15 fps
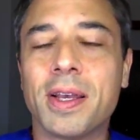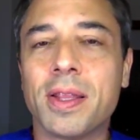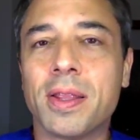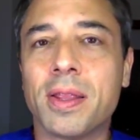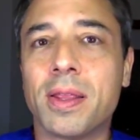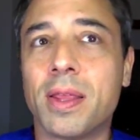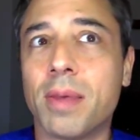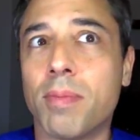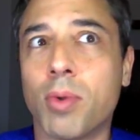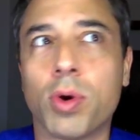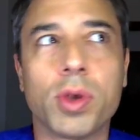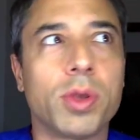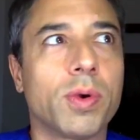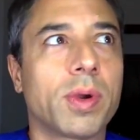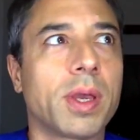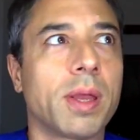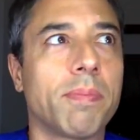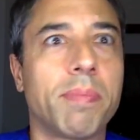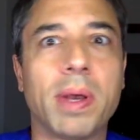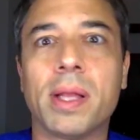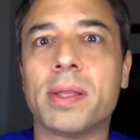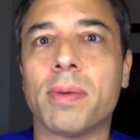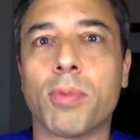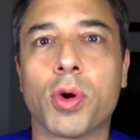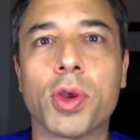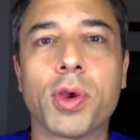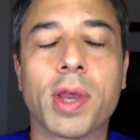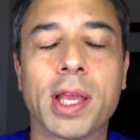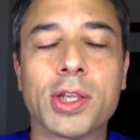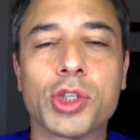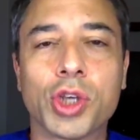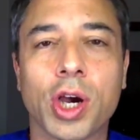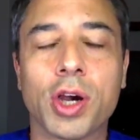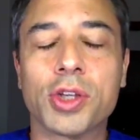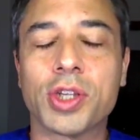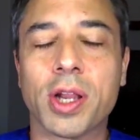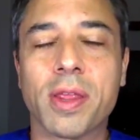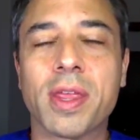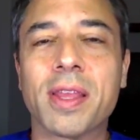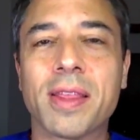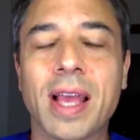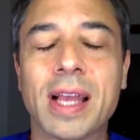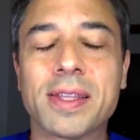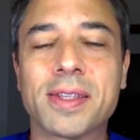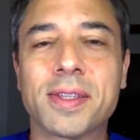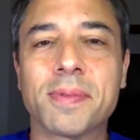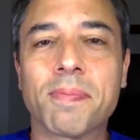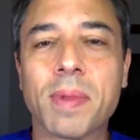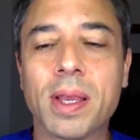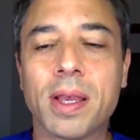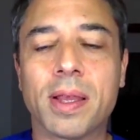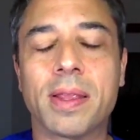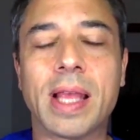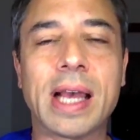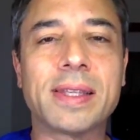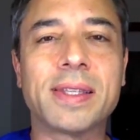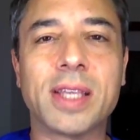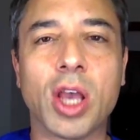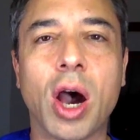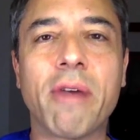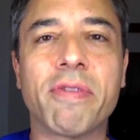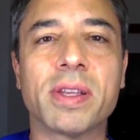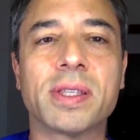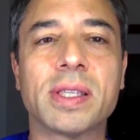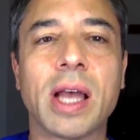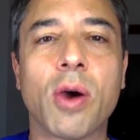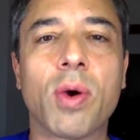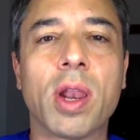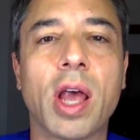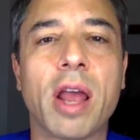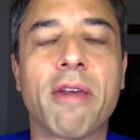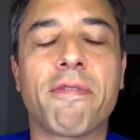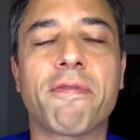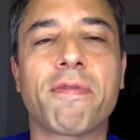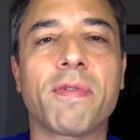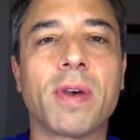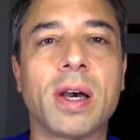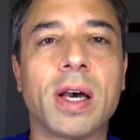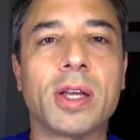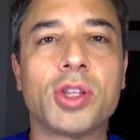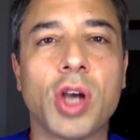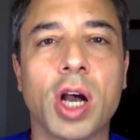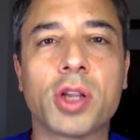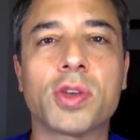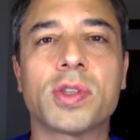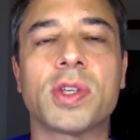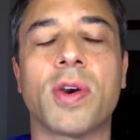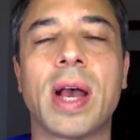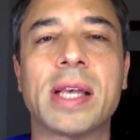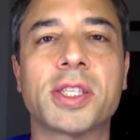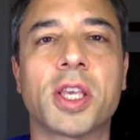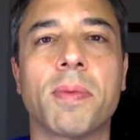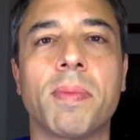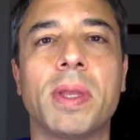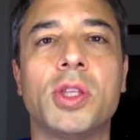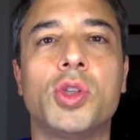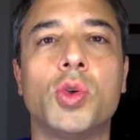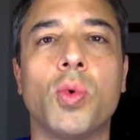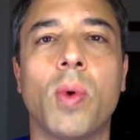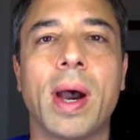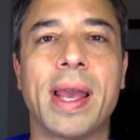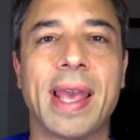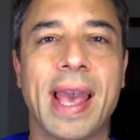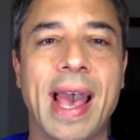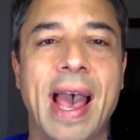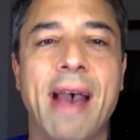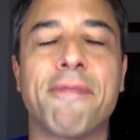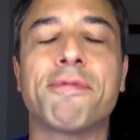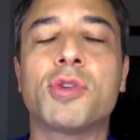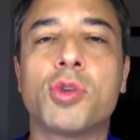the more you can build, the more you can charge. And I think that's the obvious. Now, a lot of doctors are asking me, do I have